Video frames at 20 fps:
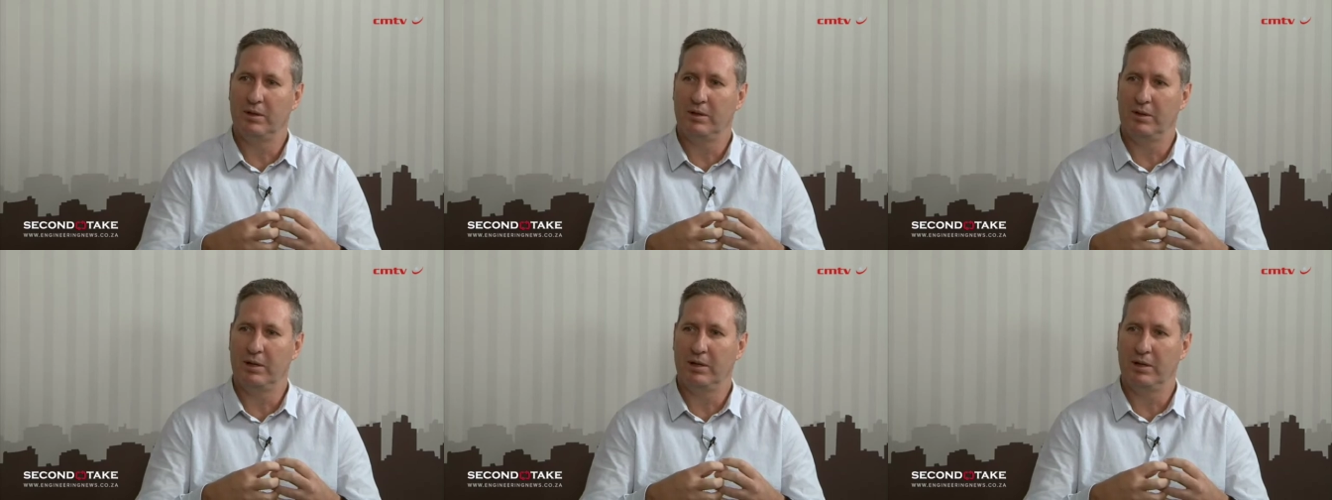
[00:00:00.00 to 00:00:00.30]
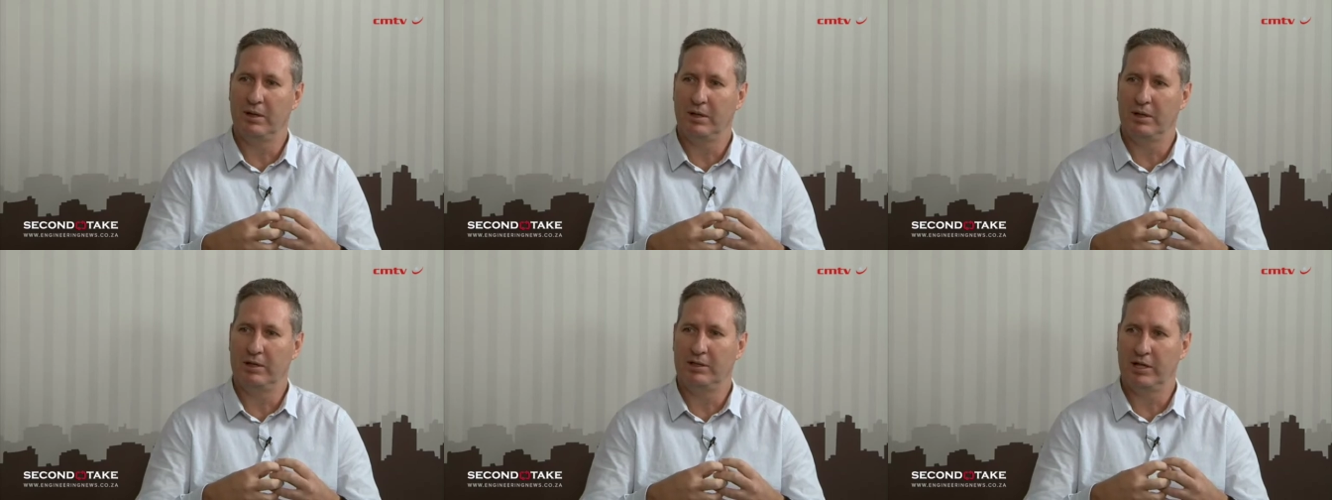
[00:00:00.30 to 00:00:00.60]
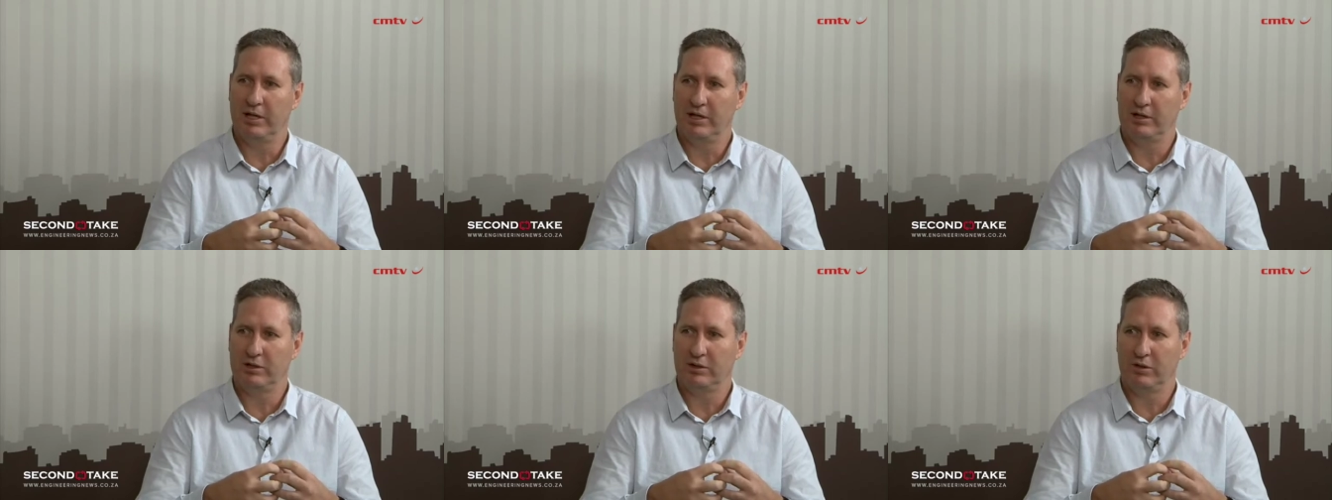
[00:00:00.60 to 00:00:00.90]
the
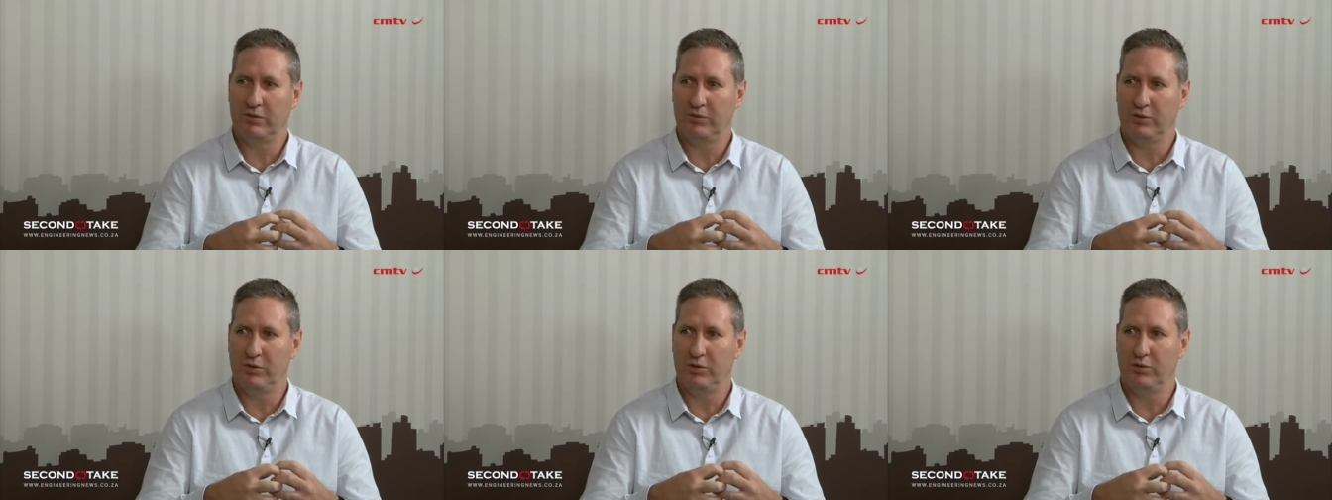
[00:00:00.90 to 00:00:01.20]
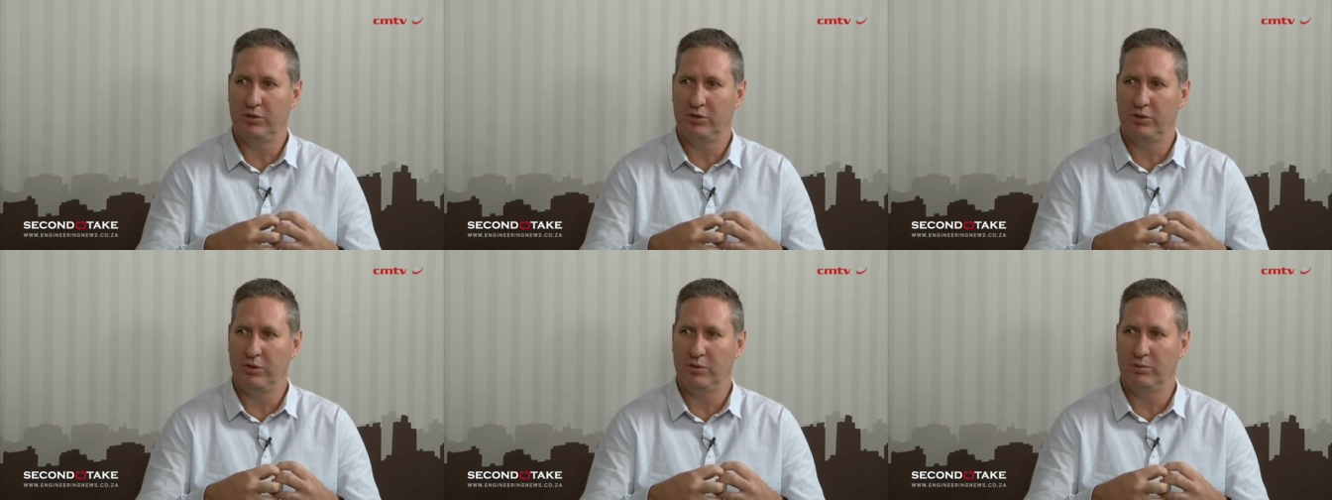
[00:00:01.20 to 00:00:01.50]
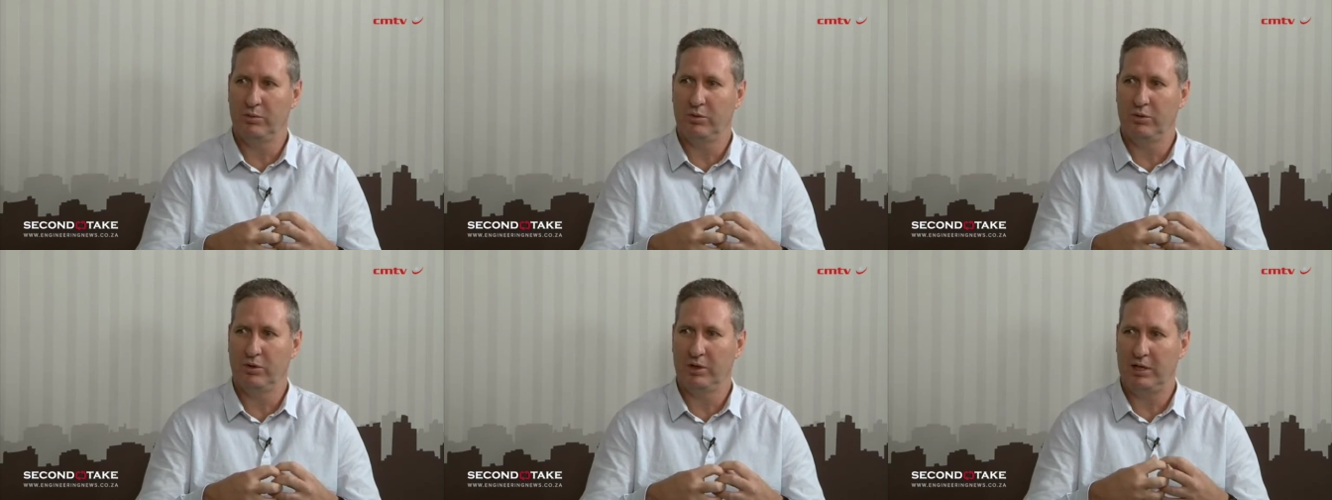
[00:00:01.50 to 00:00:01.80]
injection of new
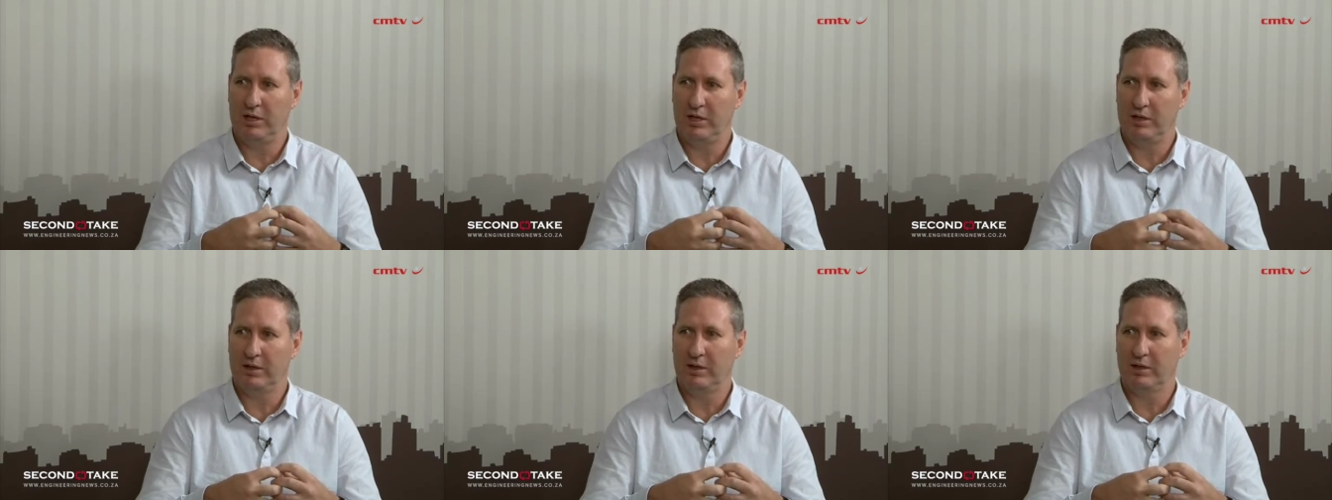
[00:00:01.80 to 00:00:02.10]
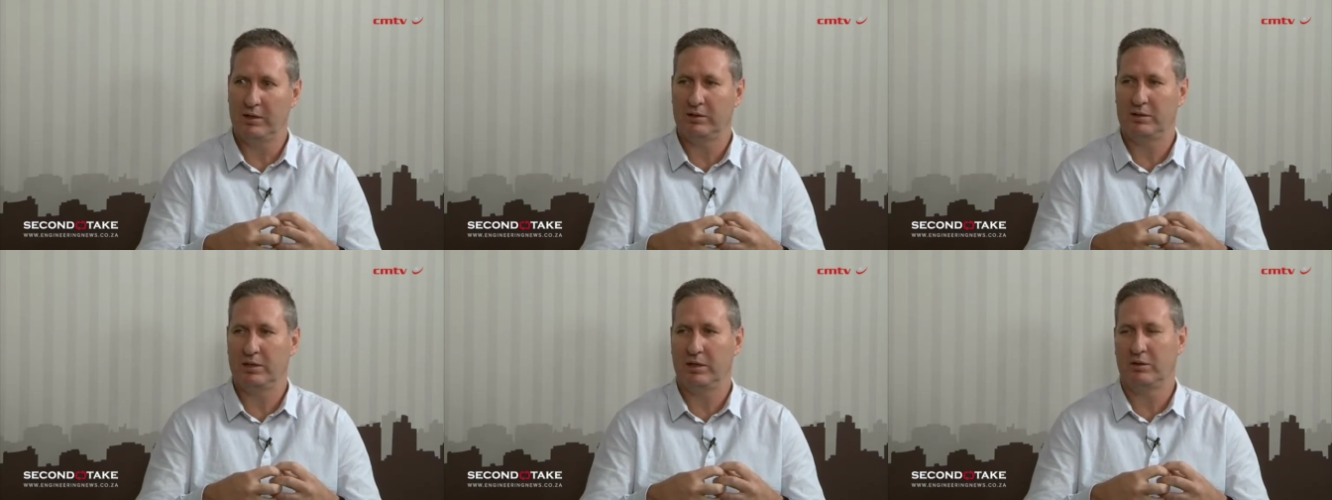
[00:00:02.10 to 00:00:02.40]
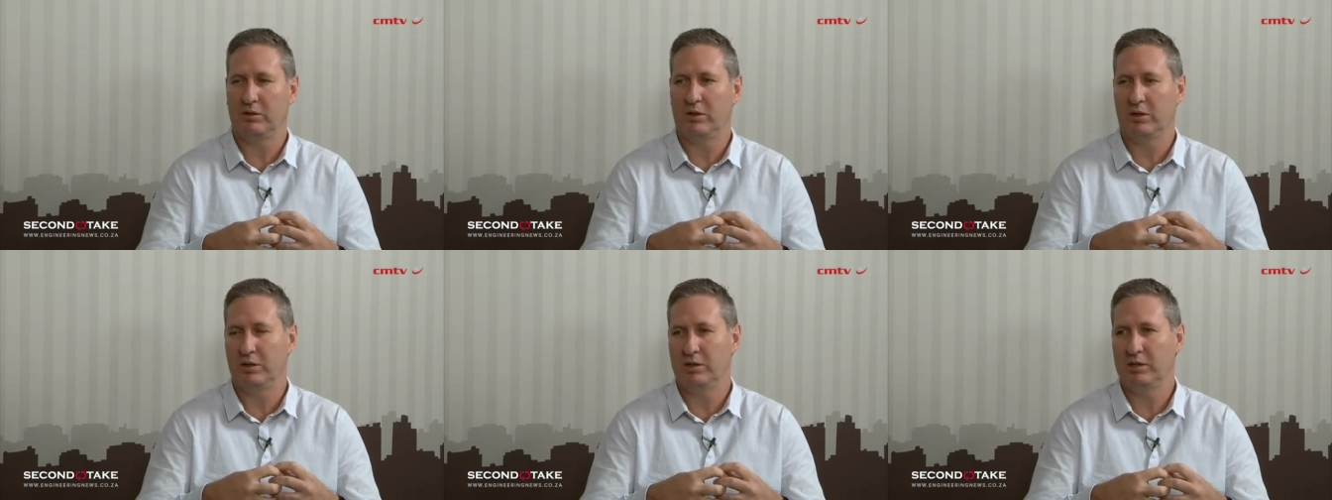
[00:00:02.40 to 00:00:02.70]
renewable, cleaner
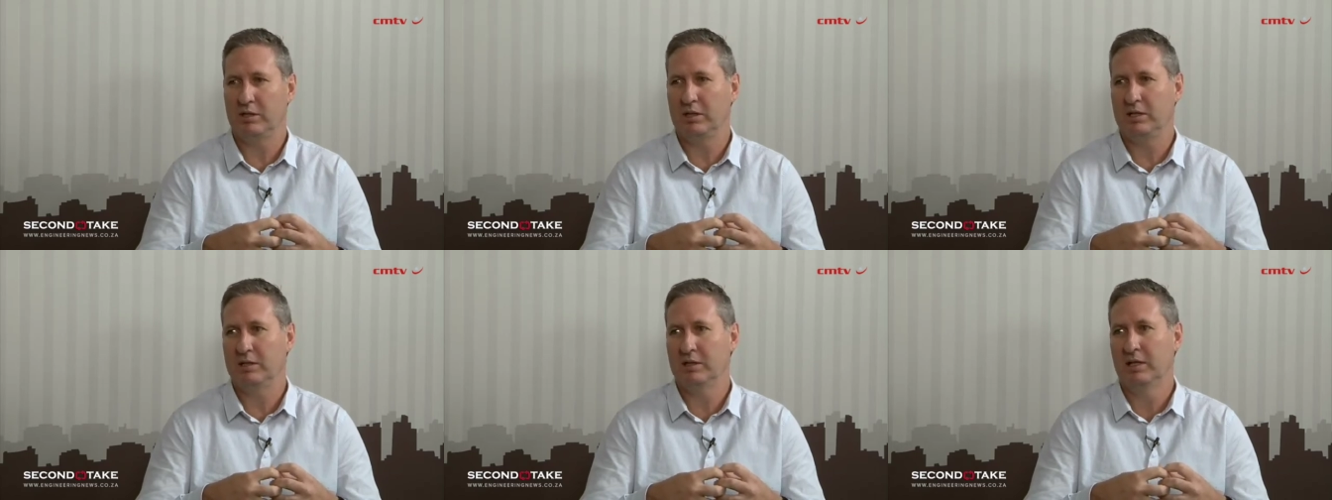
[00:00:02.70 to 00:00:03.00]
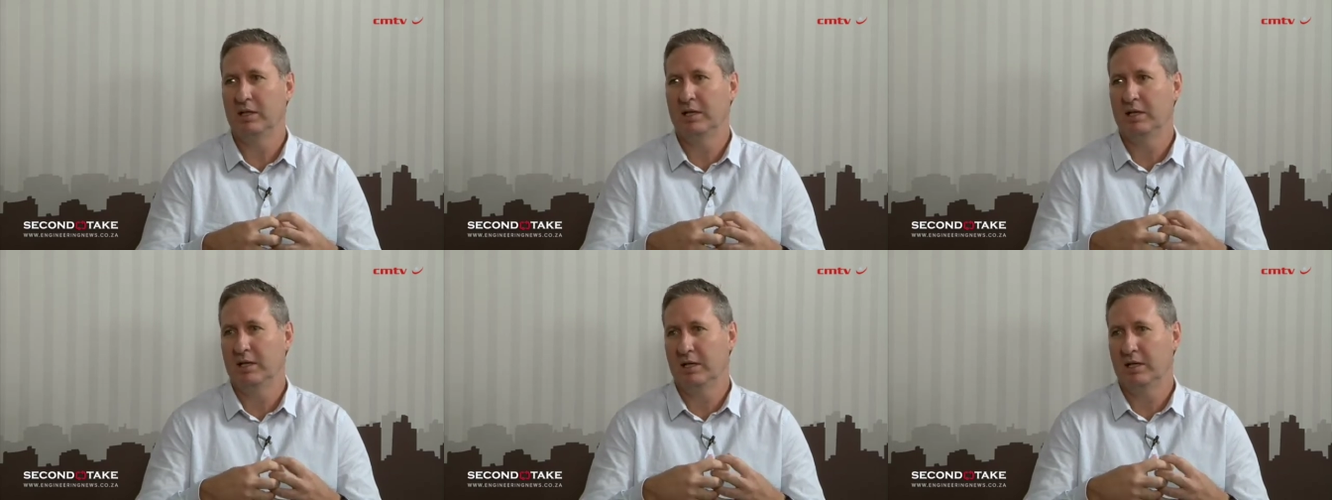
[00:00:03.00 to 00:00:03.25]
technologies.